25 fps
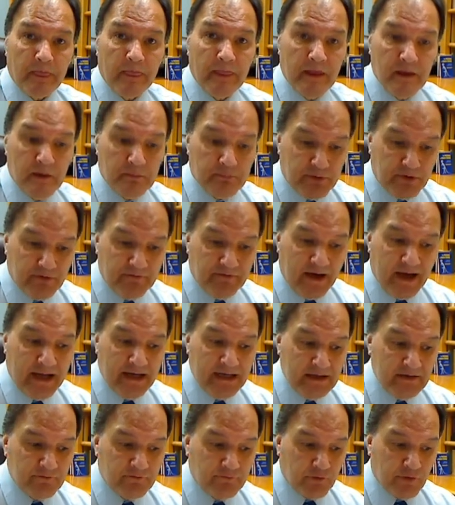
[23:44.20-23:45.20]
in
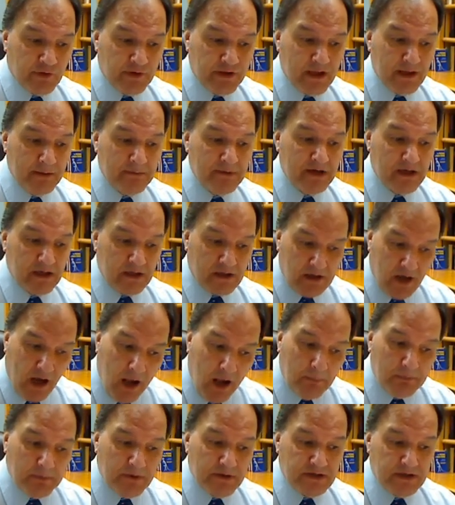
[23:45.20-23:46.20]
providing for them and
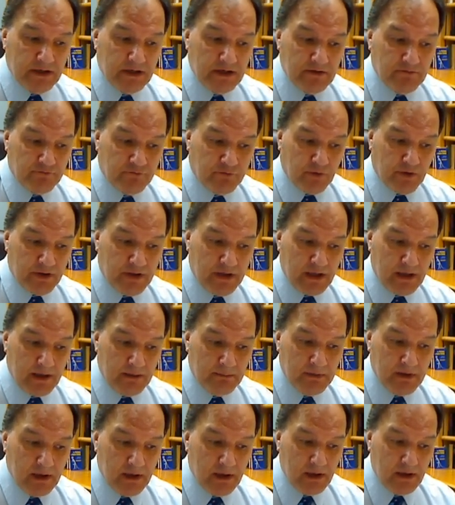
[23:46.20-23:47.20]
accomplishing for
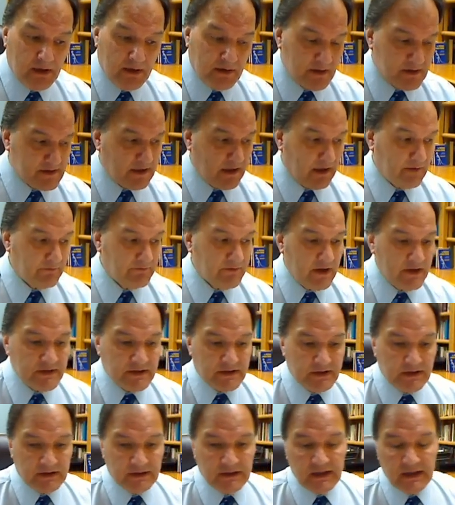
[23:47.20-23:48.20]
them the
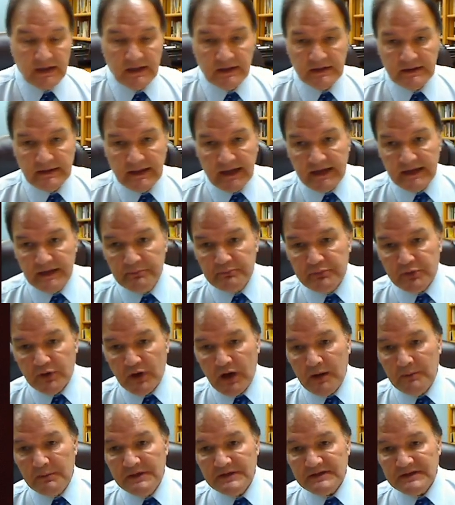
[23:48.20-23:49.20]
salvation that he
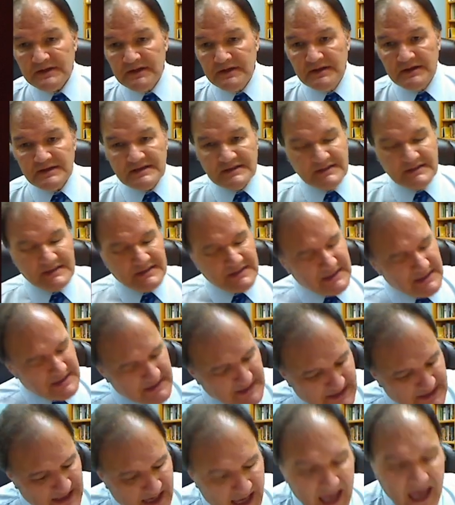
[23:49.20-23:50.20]
promised. And this is
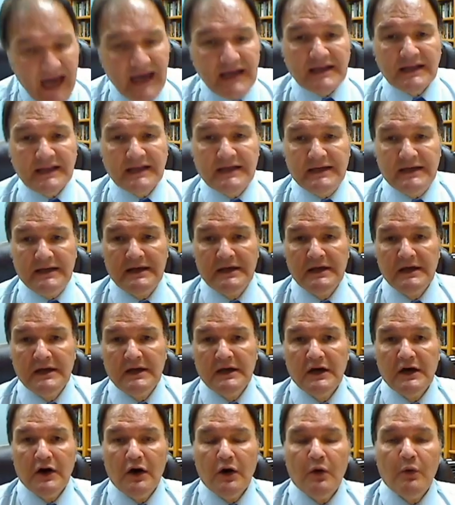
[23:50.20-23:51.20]
exactly
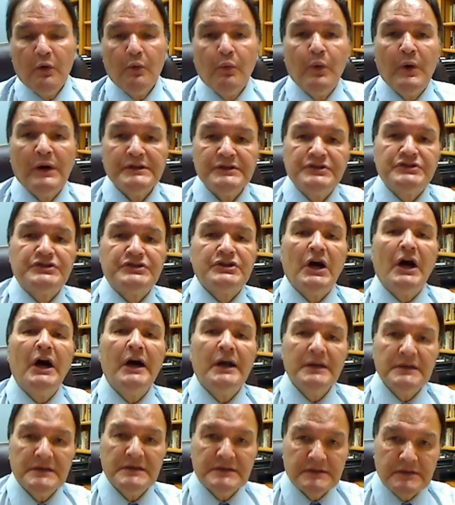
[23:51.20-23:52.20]
what
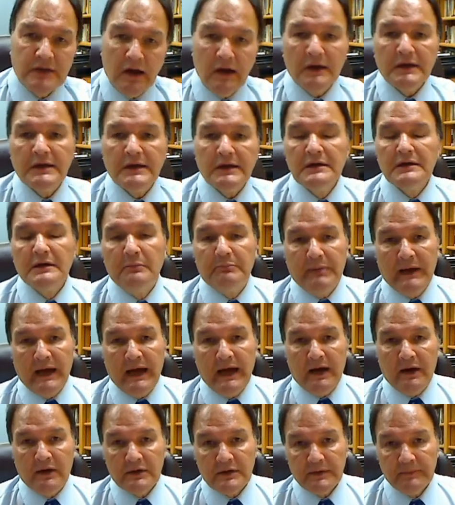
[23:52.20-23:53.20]
John is talking
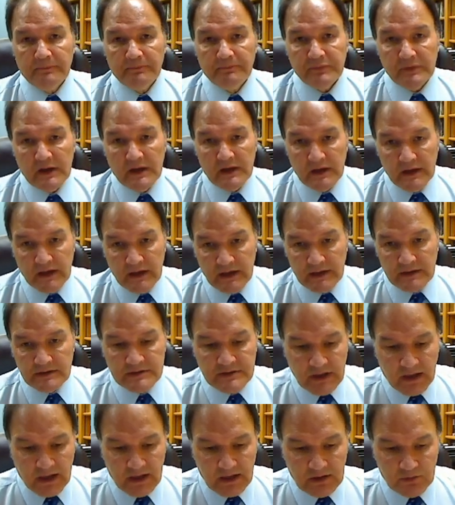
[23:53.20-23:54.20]
about in
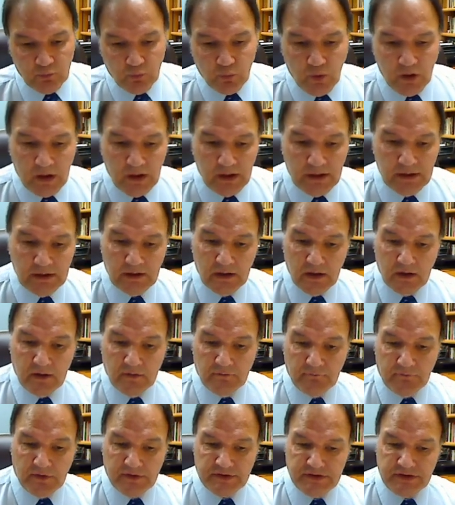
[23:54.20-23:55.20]
John 1,
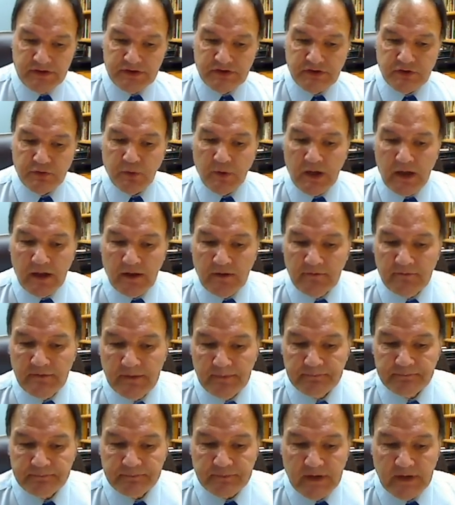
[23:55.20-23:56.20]
verses 12
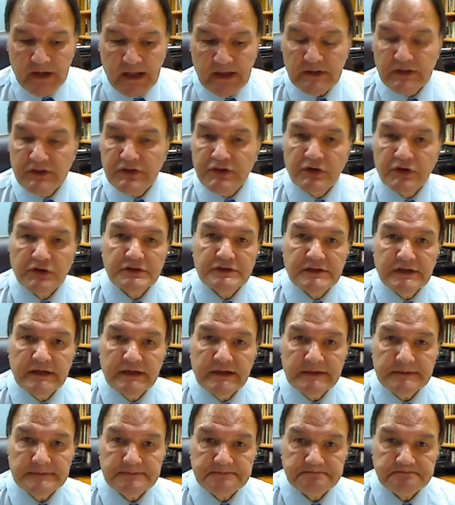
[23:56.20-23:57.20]
and
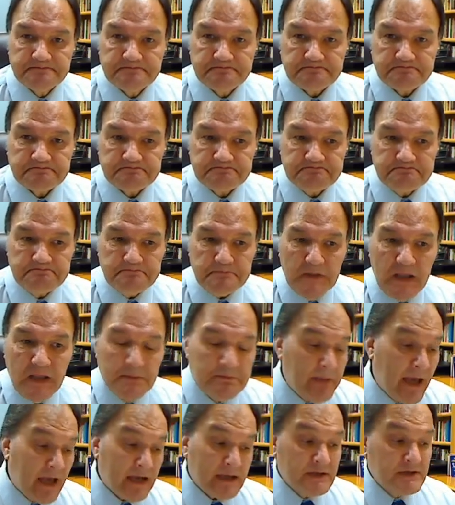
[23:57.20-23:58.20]
13.
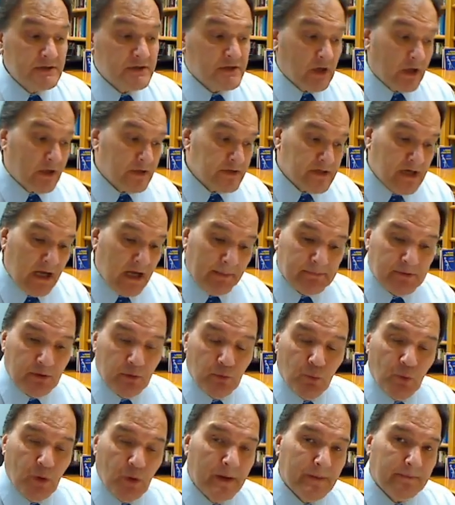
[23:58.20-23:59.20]
Back in John chapter
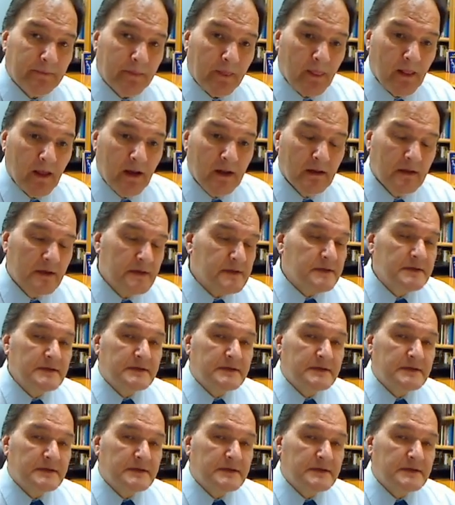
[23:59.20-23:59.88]
1, let's